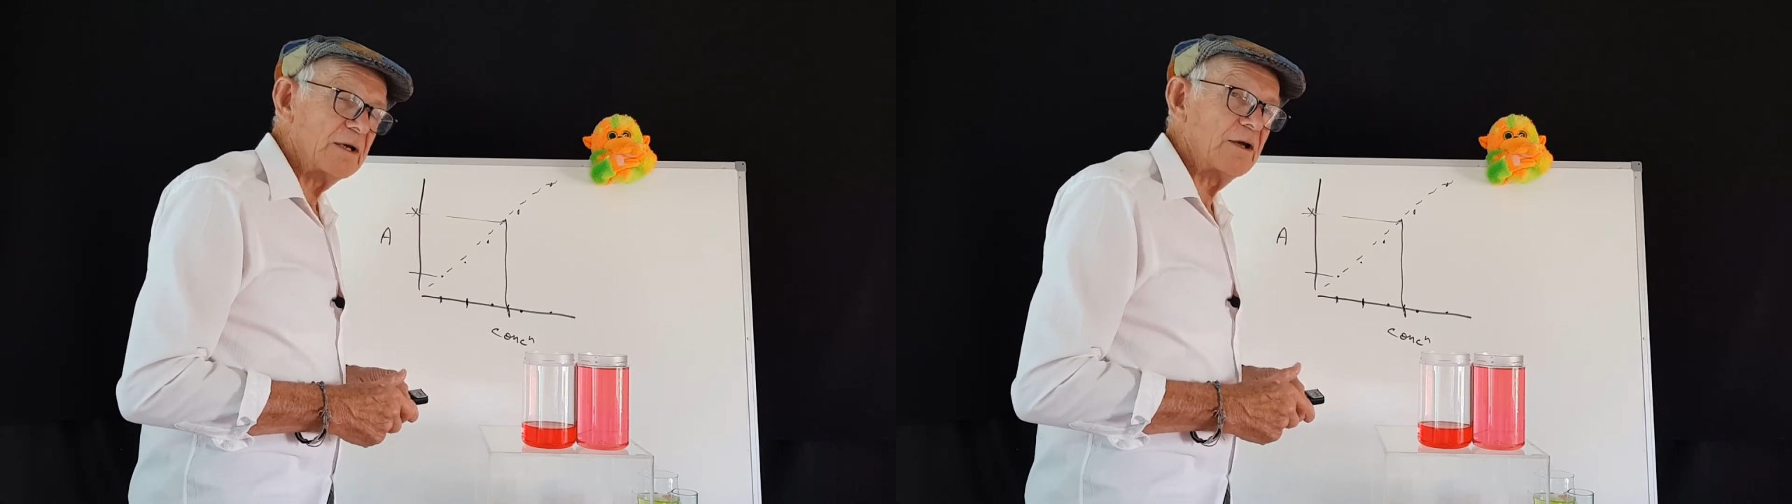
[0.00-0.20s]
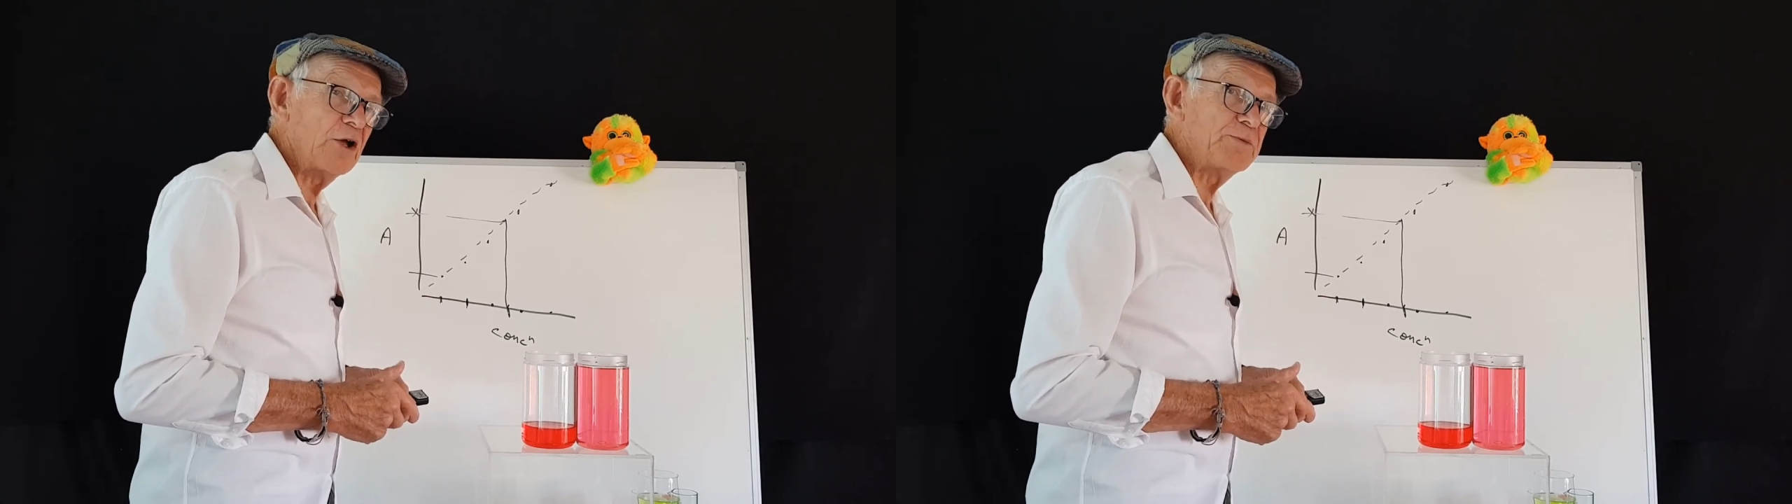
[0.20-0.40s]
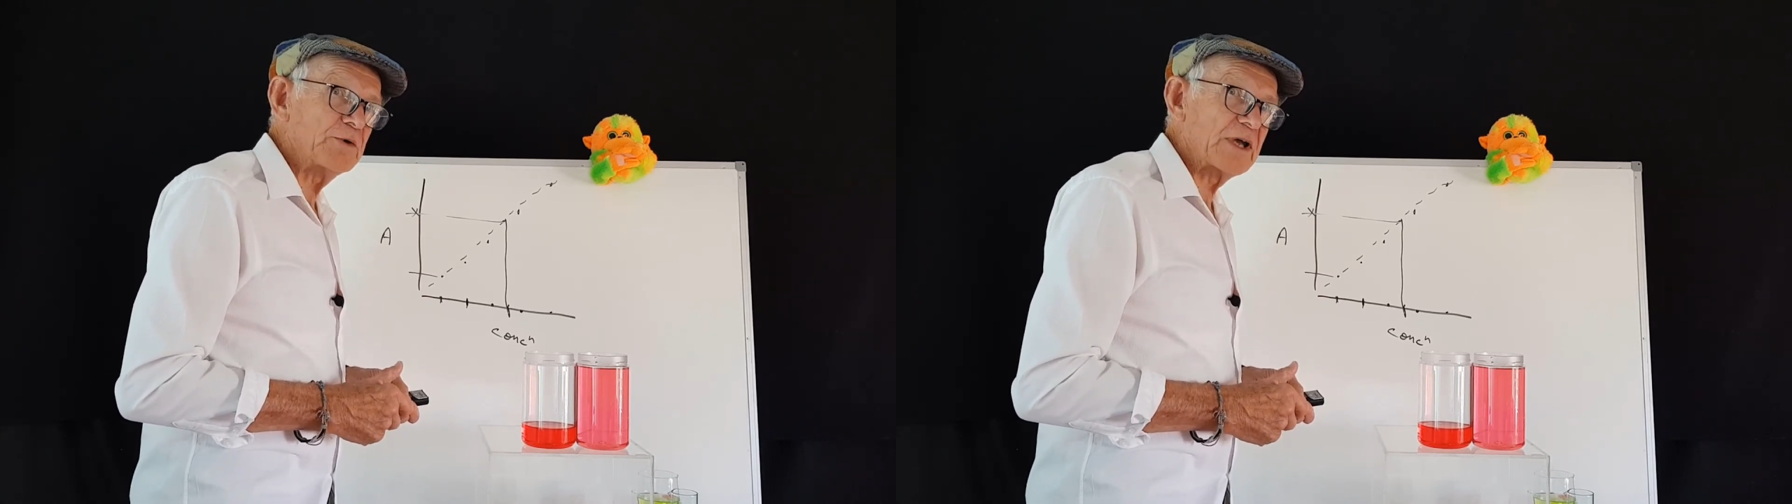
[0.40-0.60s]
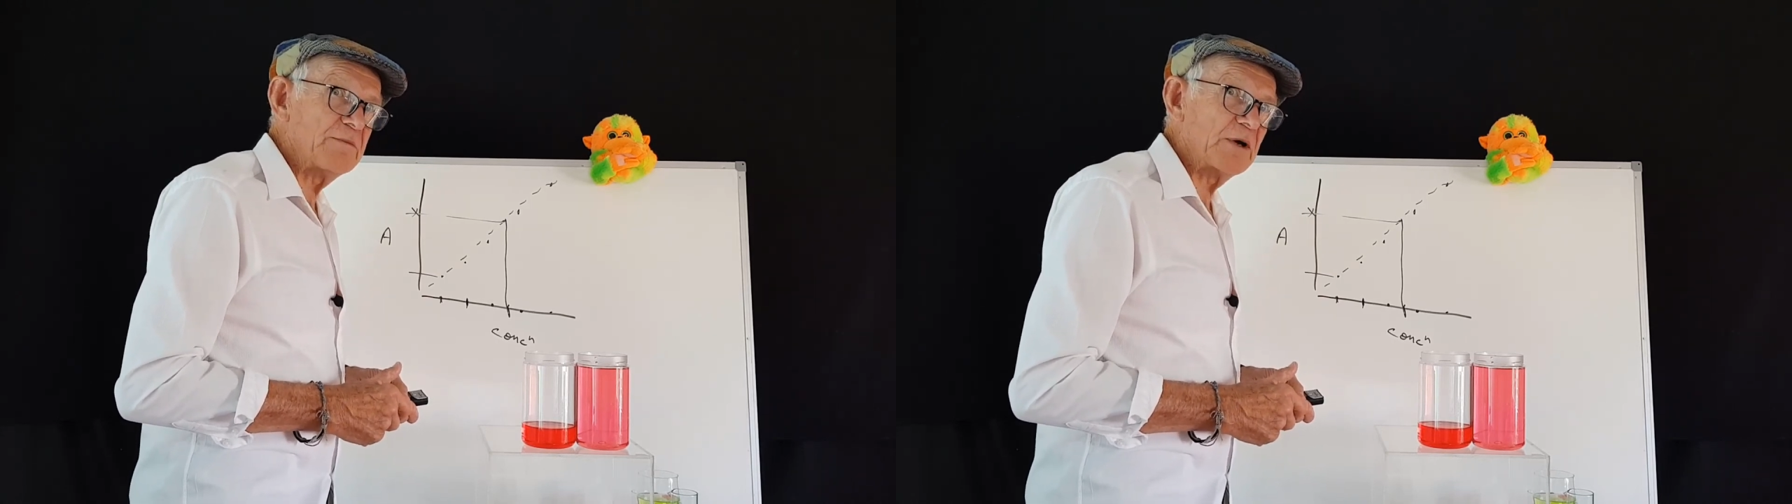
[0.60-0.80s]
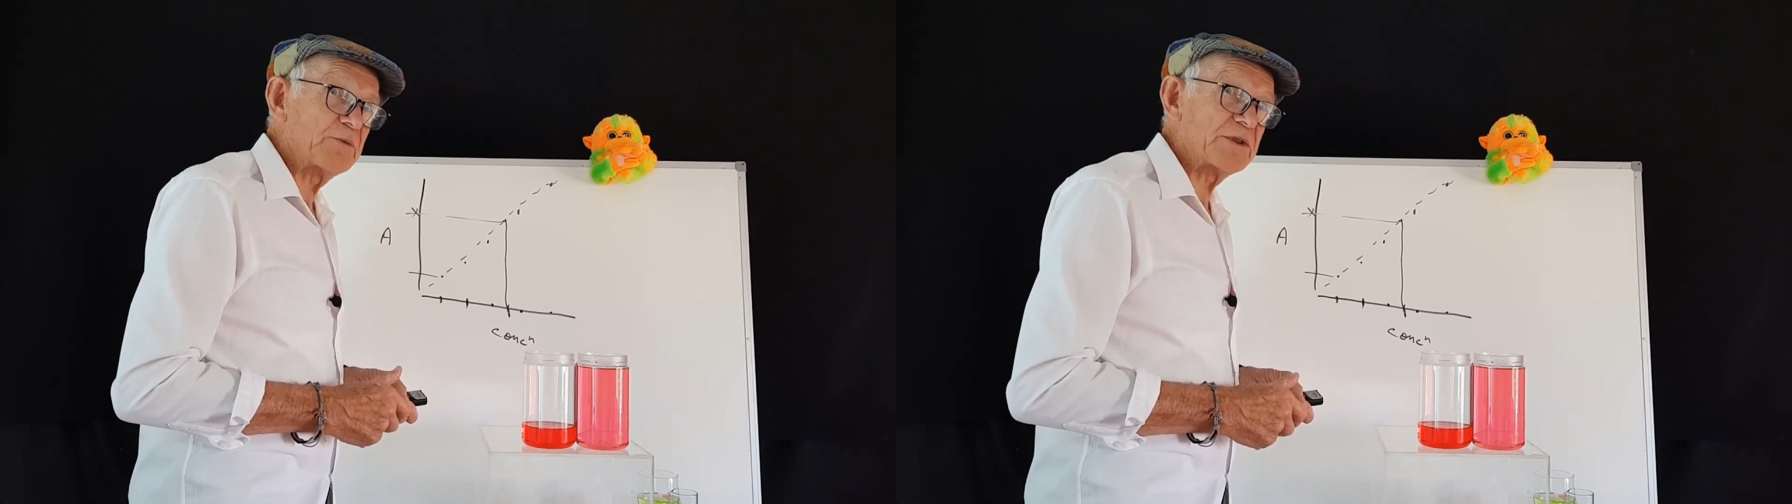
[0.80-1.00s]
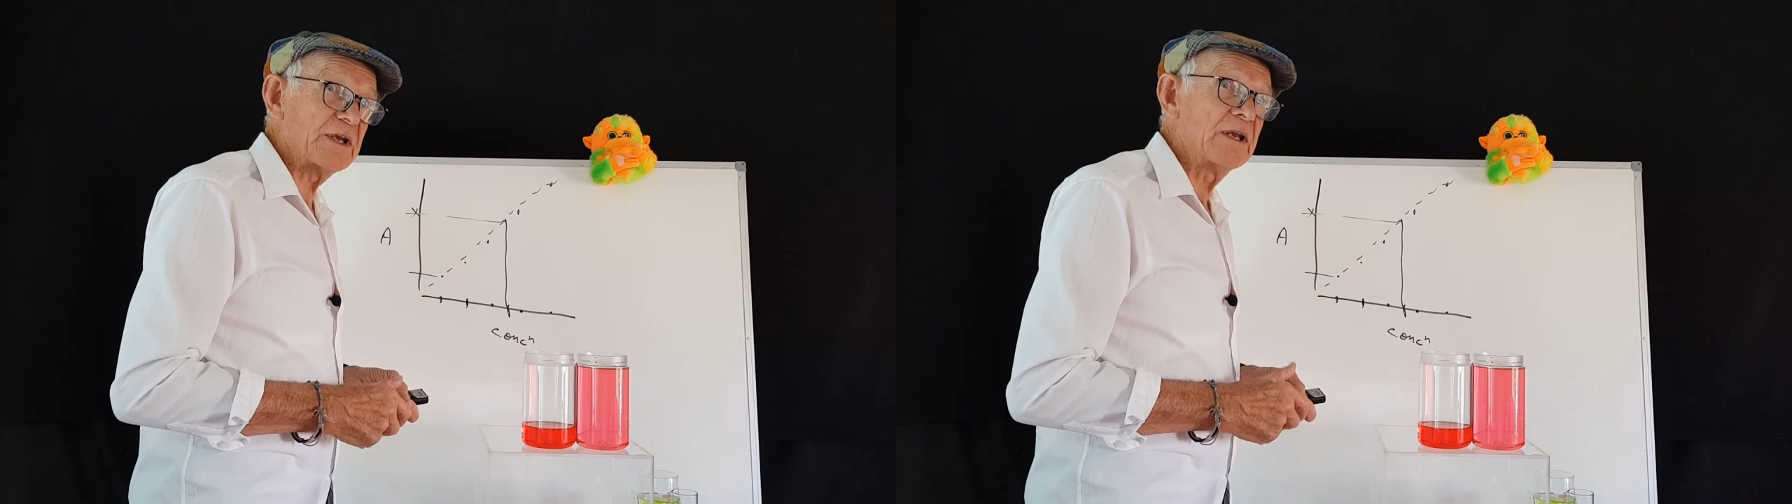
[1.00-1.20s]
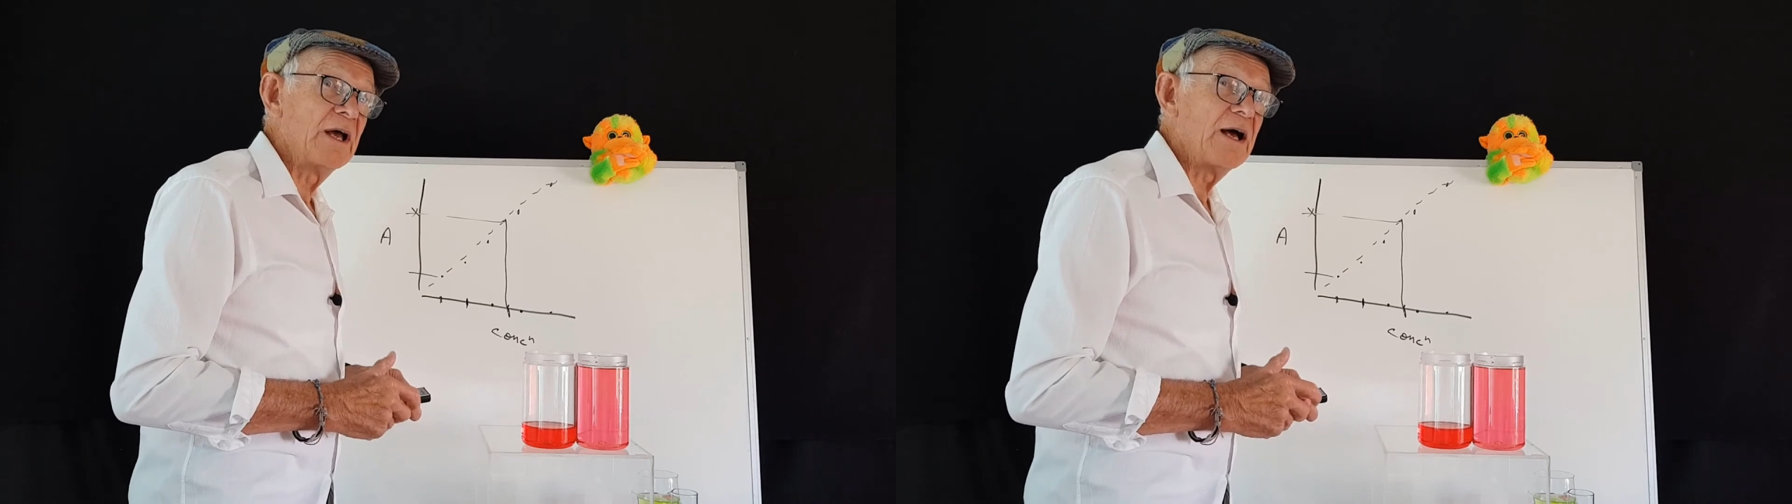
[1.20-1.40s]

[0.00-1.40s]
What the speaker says: I hope you'll come up with an